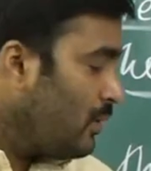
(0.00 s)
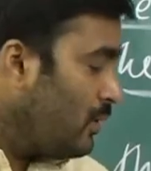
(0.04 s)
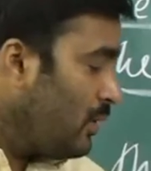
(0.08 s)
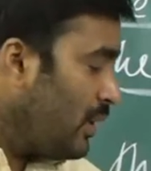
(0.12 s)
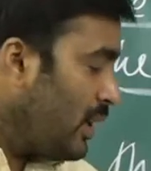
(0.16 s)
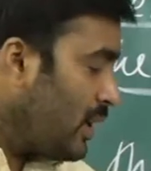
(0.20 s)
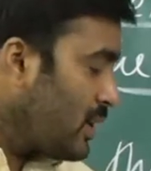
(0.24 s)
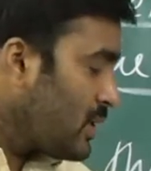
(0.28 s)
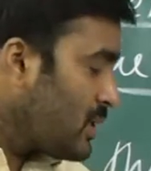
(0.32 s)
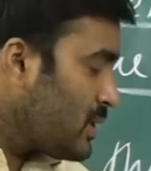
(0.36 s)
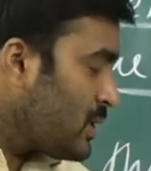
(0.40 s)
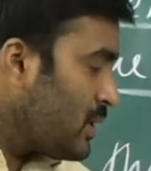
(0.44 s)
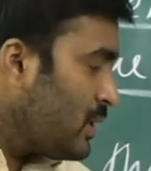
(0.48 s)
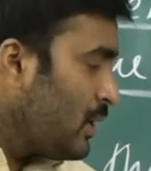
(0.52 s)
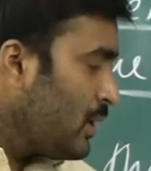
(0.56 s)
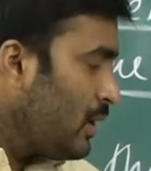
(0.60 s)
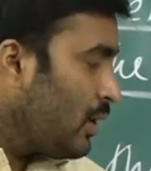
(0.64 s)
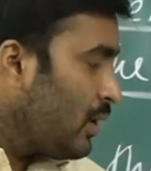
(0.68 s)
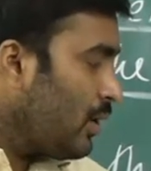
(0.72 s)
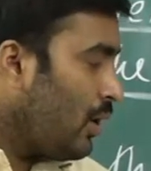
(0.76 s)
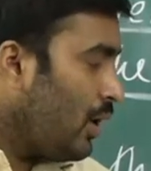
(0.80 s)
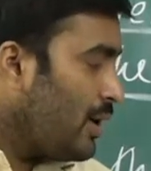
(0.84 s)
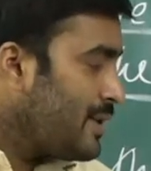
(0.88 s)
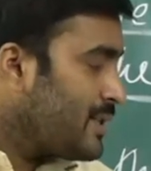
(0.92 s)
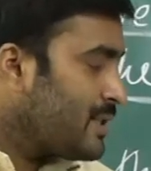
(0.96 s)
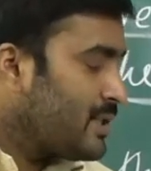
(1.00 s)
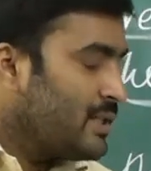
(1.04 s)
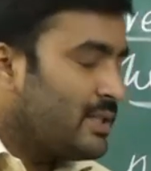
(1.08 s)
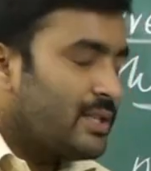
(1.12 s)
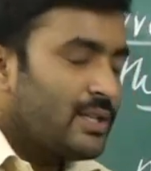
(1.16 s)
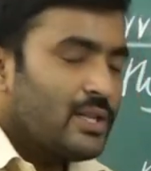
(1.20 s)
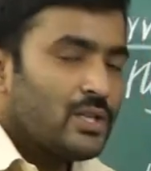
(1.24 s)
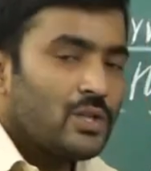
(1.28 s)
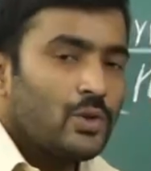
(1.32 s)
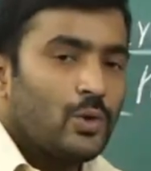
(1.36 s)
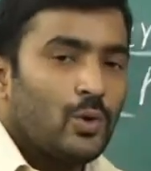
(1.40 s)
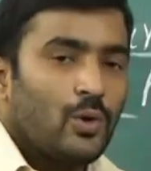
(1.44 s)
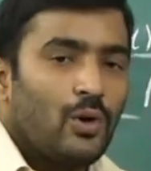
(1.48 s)
Next,
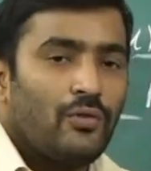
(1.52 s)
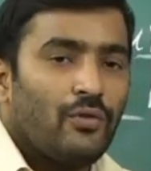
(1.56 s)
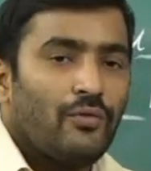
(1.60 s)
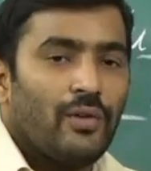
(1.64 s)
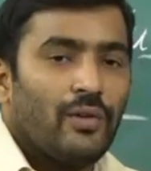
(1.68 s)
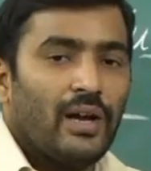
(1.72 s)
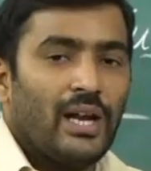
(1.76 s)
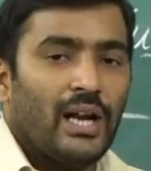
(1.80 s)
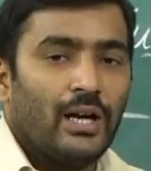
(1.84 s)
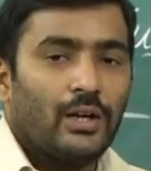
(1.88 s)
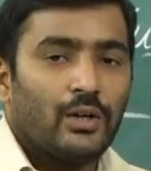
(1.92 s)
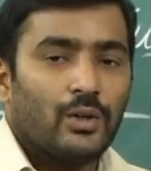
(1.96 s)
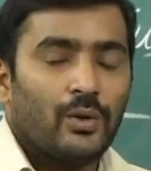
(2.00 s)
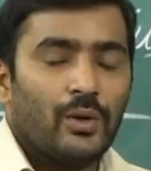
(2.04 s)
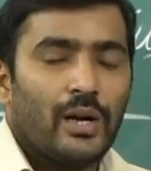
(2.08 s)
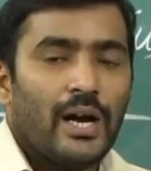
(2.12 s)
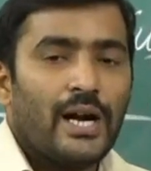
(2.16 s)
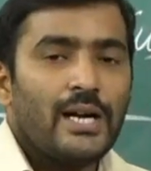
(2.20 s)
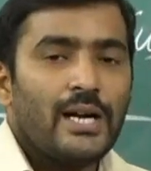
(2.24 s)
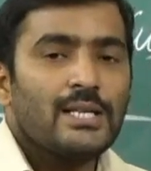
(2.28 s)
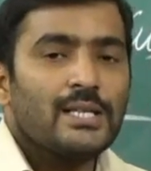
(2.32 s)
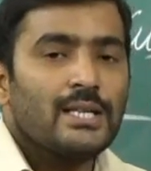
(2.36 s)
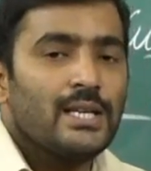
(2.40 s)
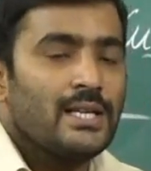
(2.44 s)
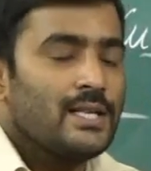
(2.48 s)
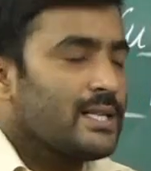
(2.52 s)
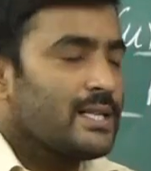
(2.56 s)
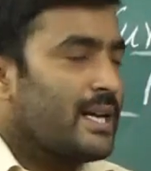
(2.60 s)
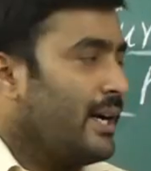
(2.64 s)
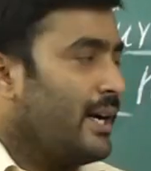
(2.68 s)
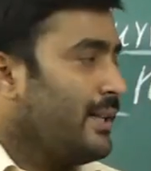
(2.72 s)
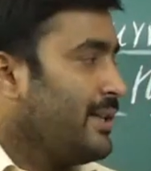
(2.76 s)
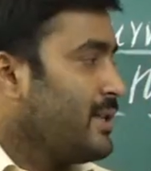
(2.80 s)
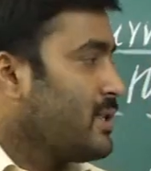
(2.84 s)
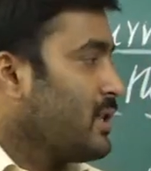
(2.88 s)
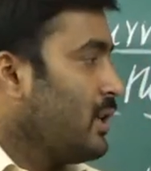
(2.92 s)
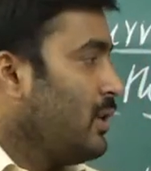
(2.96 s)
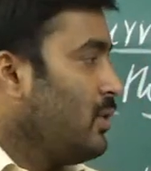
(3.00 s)
concentration of electrolytes
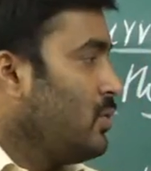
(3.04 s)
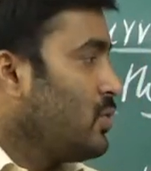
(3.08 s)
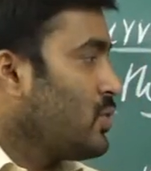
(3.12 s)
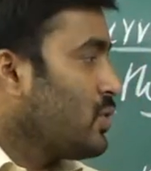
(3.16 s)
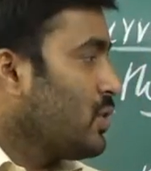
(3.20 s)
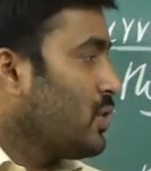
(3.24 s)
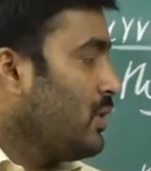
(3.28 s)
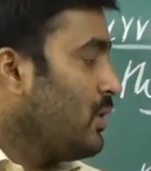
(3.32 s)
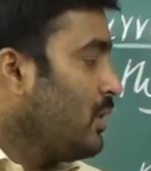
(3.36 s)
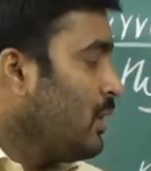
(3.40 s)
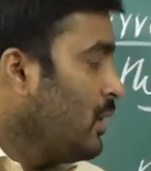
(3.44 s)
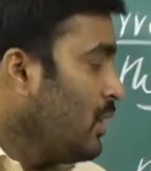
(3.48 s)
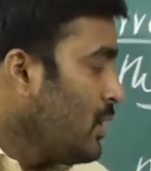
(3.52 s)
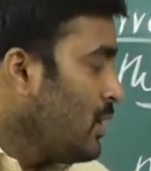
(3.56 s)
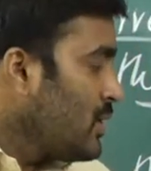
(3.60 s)
inside the solution.